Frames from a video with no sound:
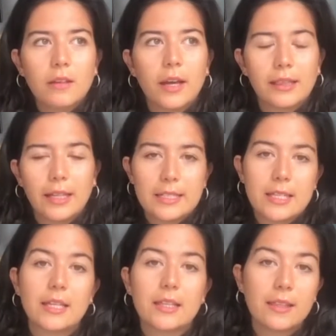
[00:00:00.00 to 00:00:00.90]
I'd like to
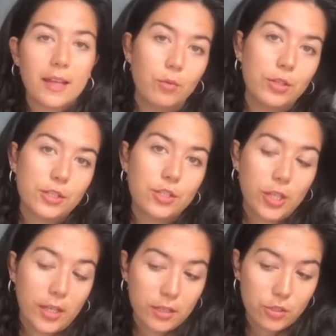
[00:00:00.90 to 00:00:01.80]
think that would
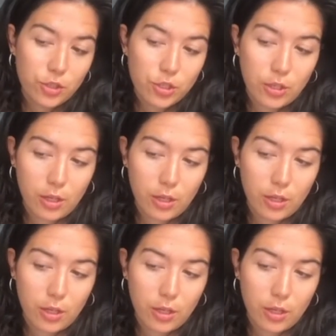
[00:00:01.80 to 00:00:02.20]
change,